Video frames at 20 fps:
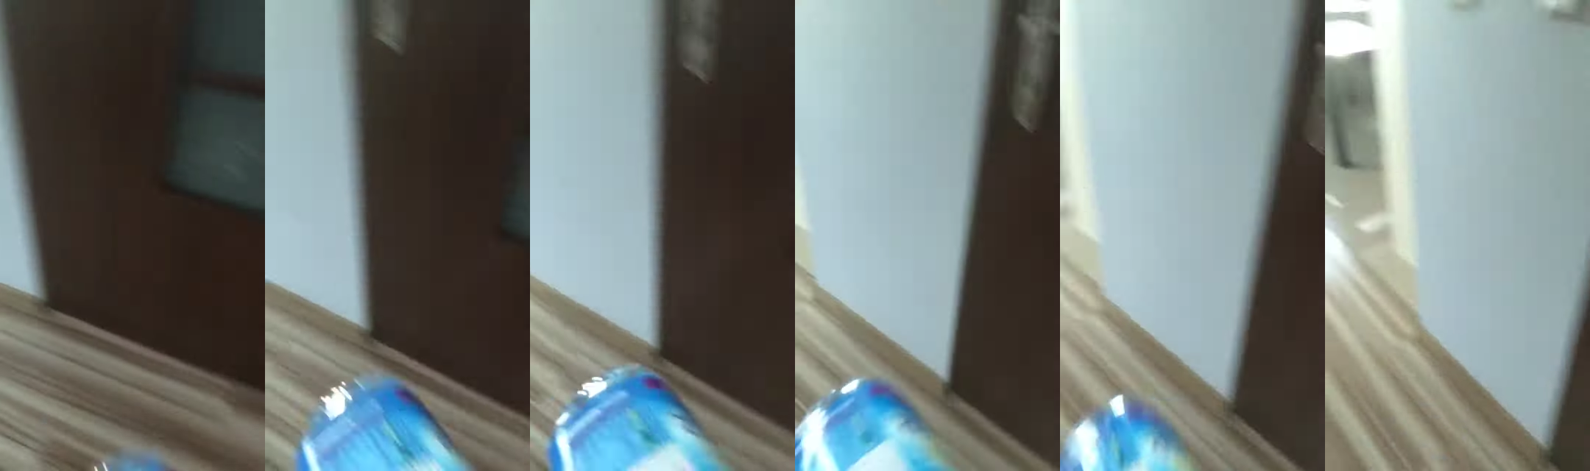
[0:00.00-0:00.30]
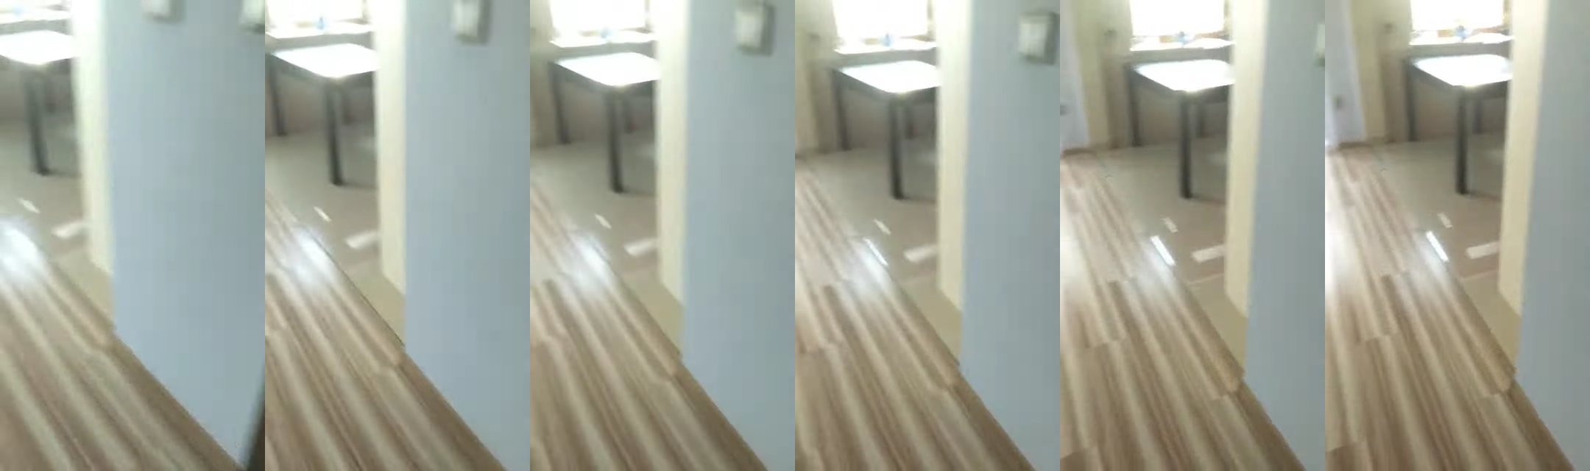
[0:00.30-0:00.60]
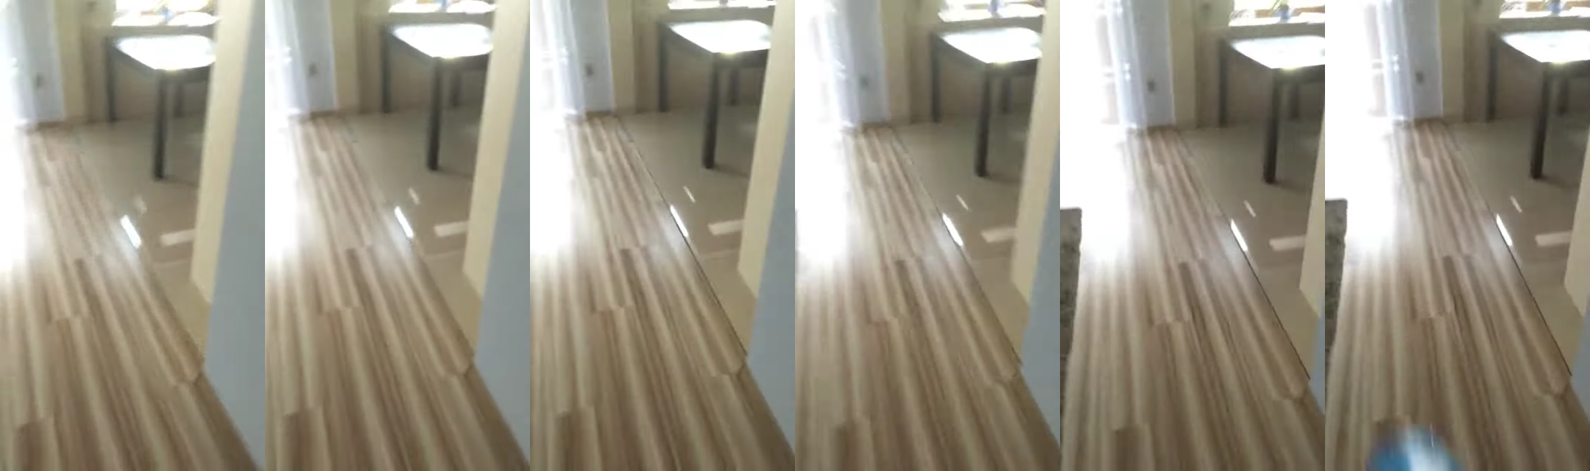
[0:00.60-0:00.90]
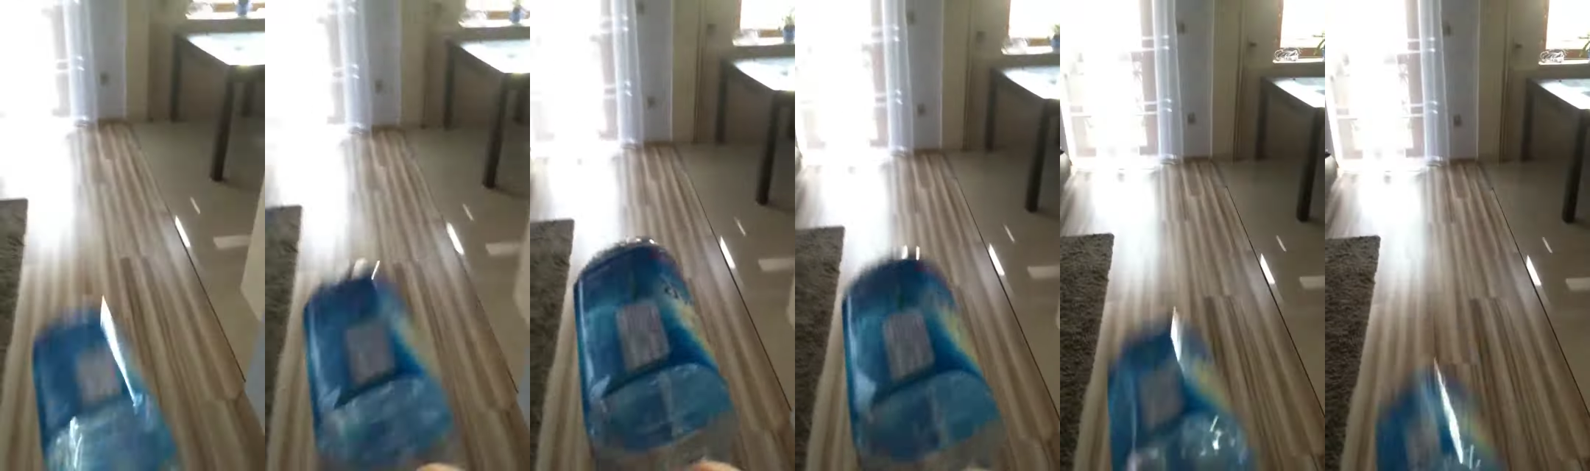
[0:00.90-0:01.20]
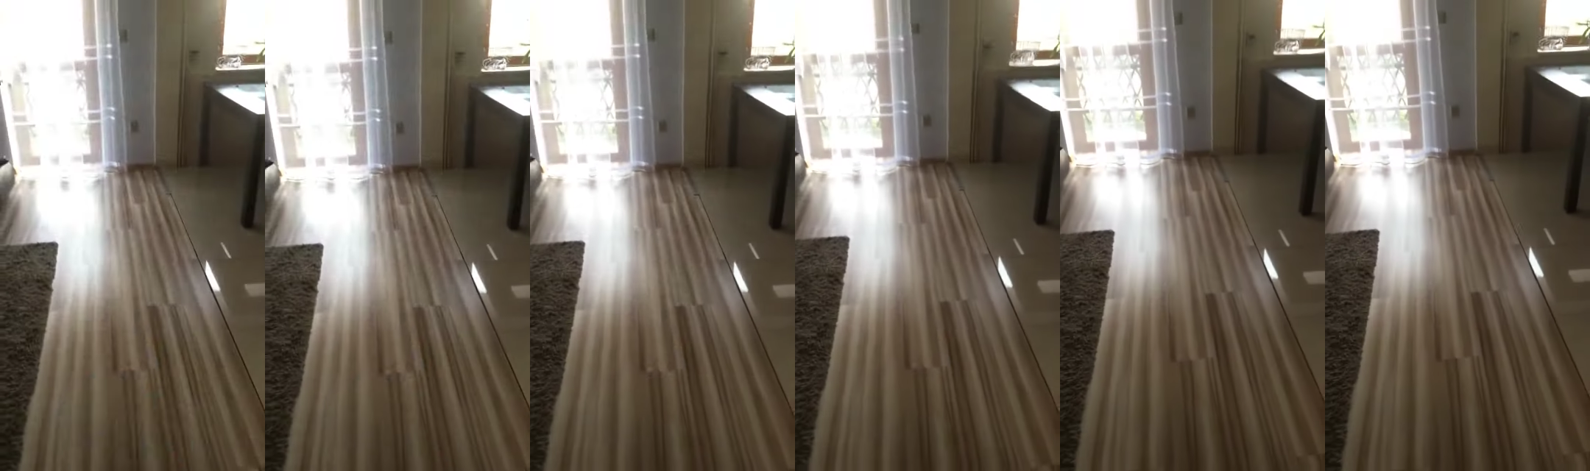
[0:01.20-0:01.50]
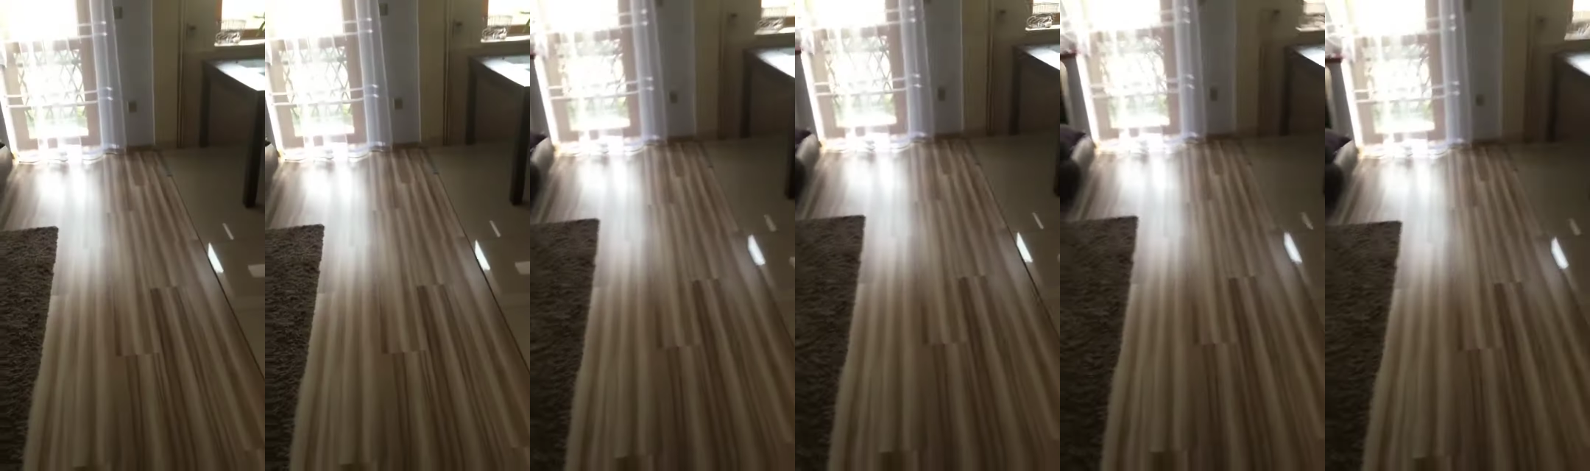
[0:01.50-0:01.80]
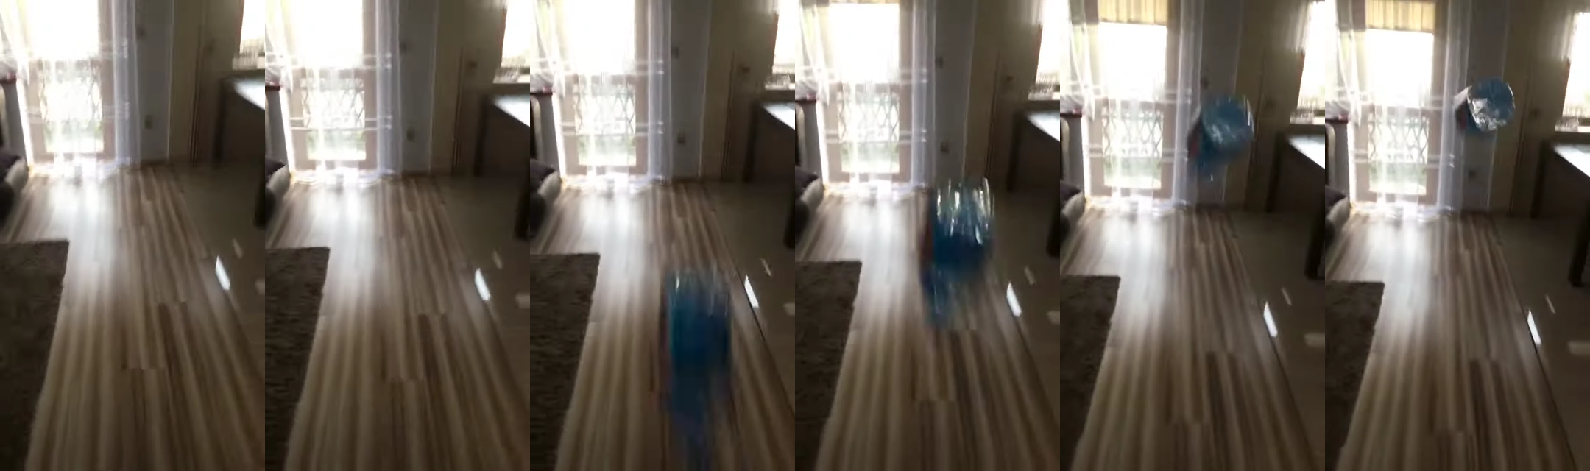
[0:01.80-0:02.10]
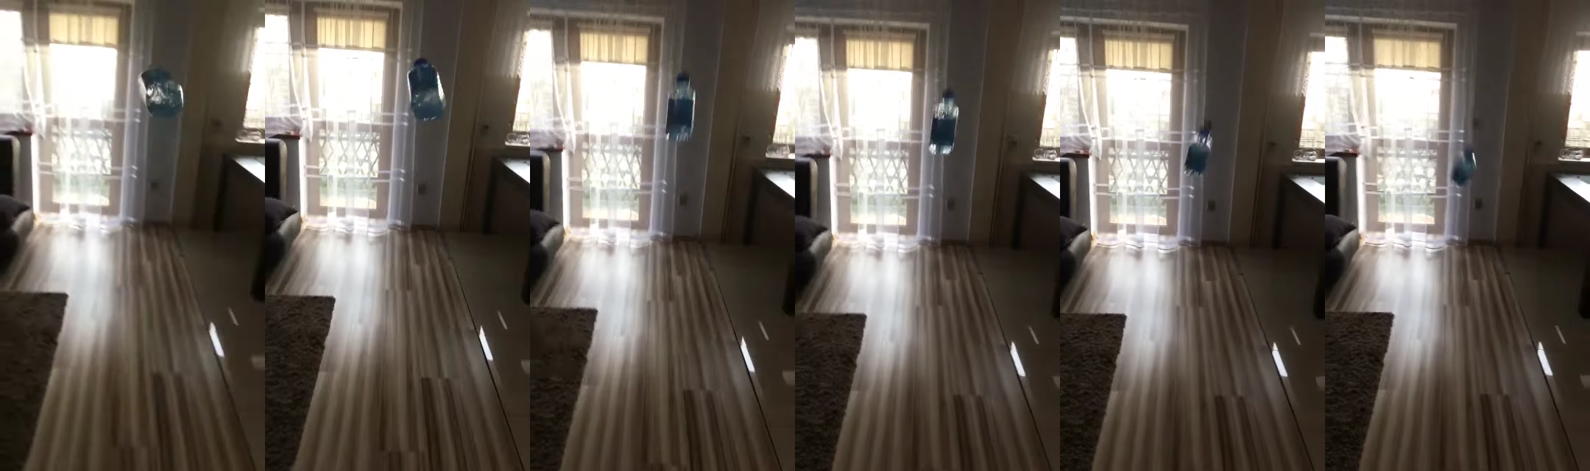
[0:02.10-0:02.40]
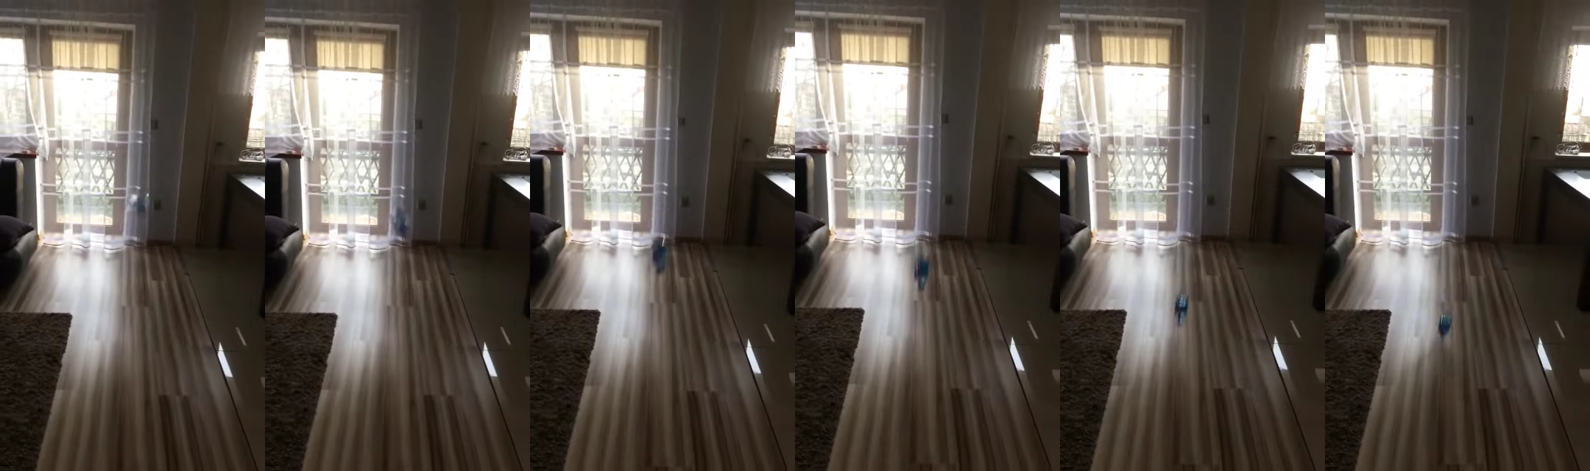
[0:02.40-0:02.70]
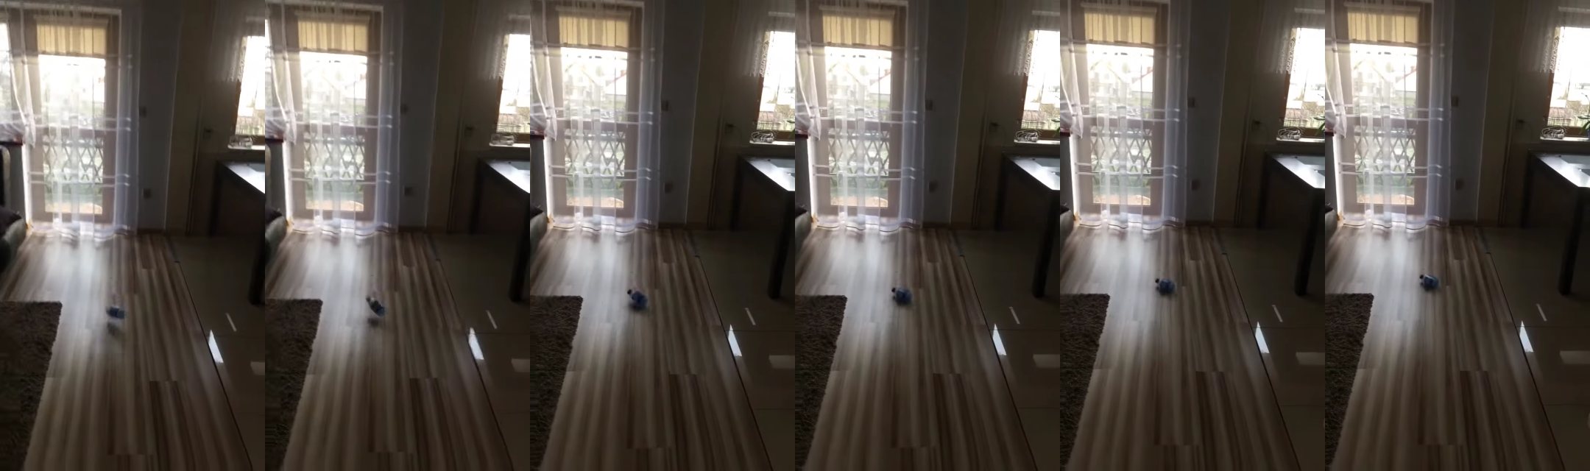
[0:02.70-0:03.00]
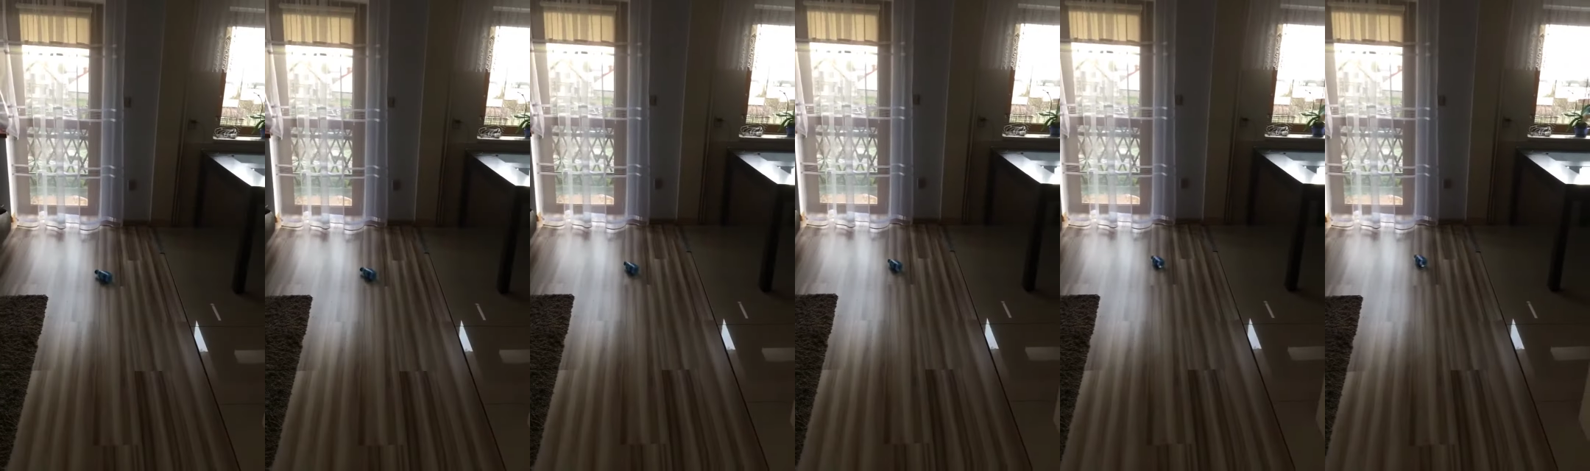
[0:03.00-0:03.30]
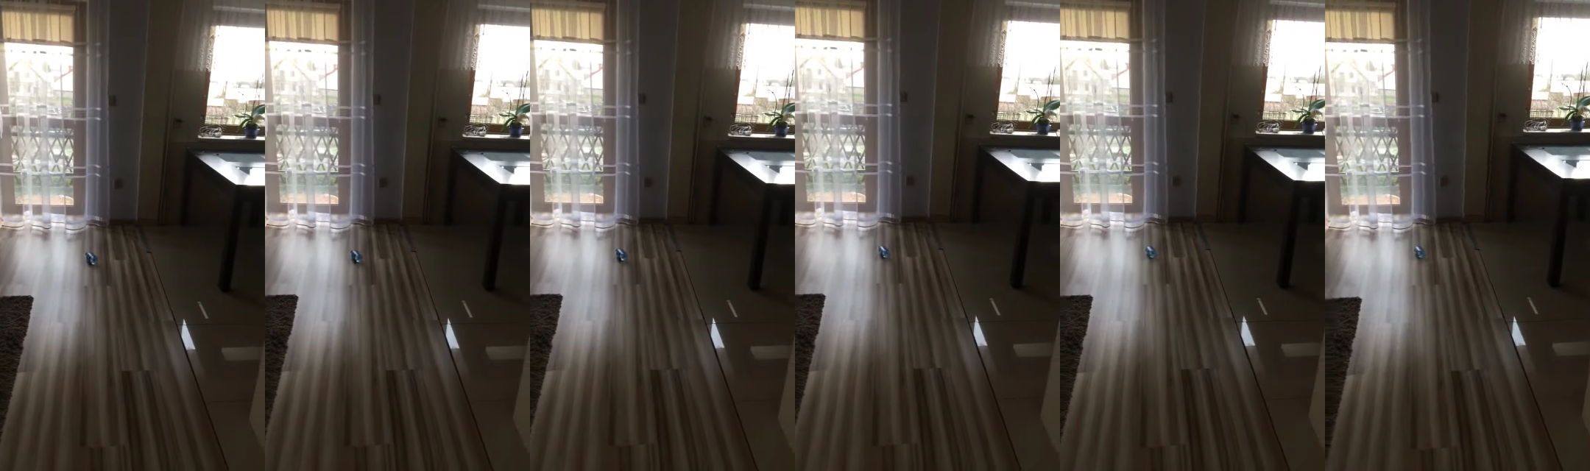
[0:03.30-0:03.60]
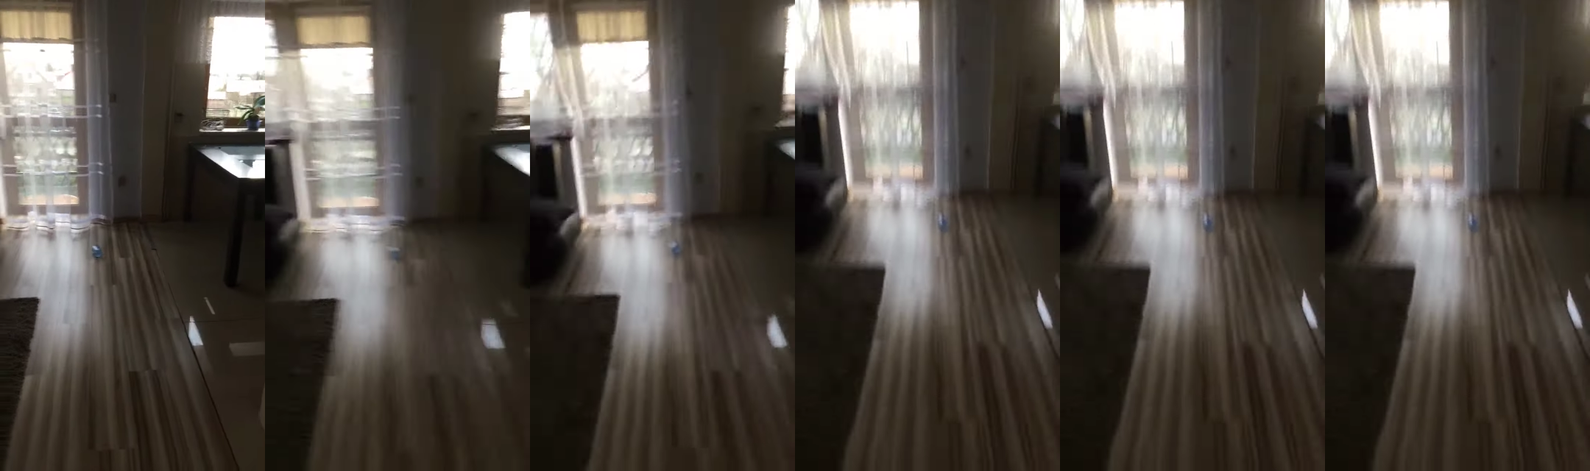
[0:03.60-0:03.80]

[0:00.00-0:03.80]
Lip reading: Nobody's mouth can be seen.